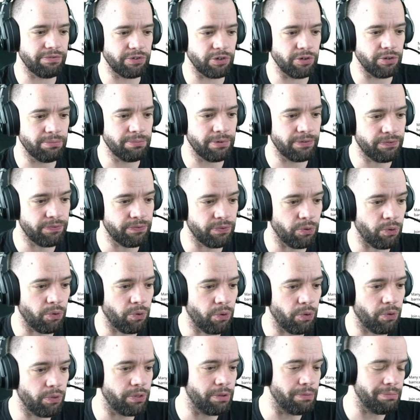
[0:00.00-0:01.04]
you
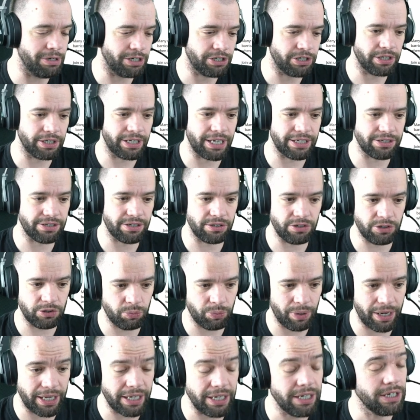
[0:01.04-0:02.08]
before the mission gets underway,